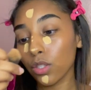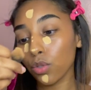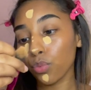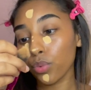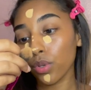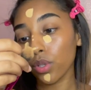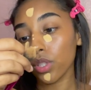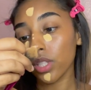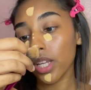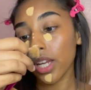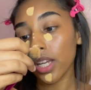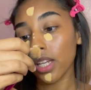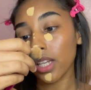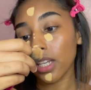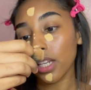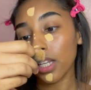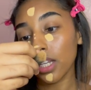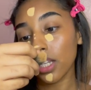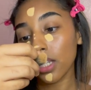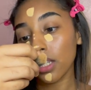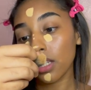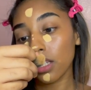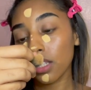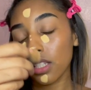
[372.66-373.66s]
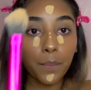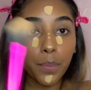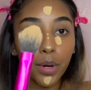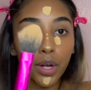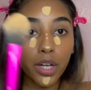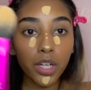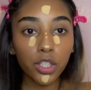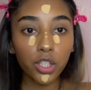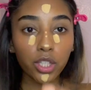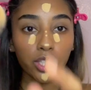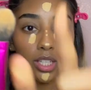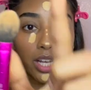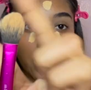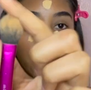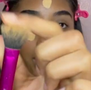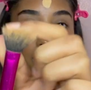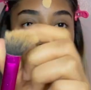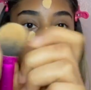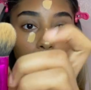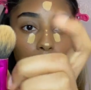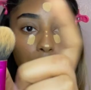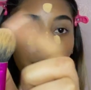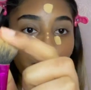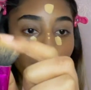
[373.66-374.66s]
Real Techniques brush. It's kind of
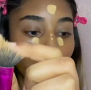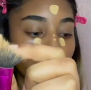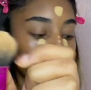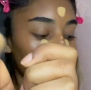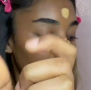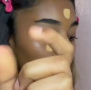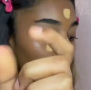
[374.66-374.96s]
like a fluffy